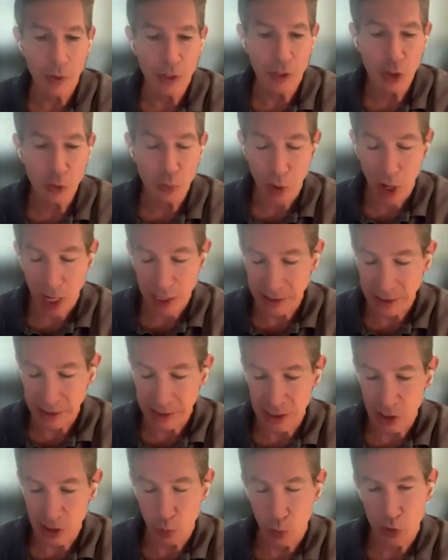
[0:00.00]
These
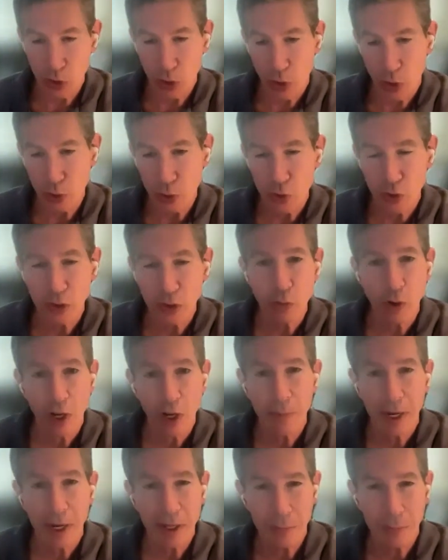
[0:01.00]
processes, which are usually
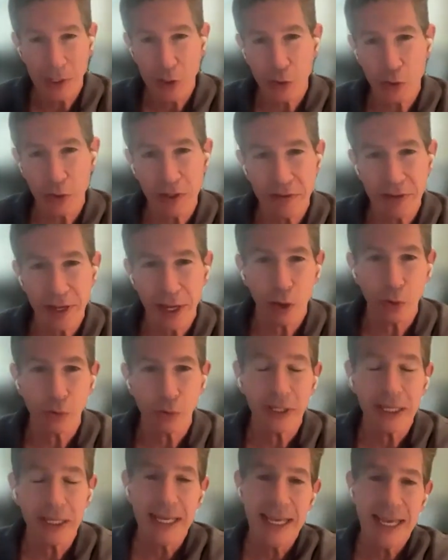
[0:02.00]
run by the Ministry of
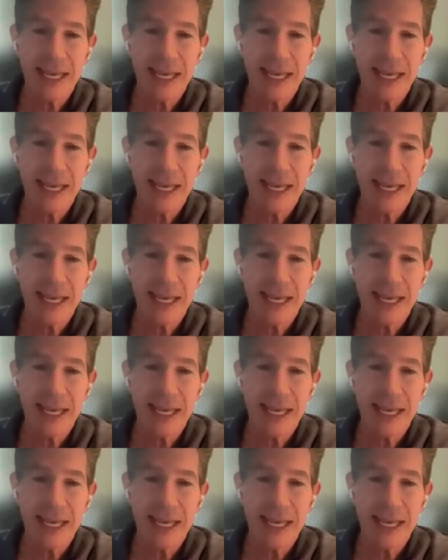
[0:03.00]
Health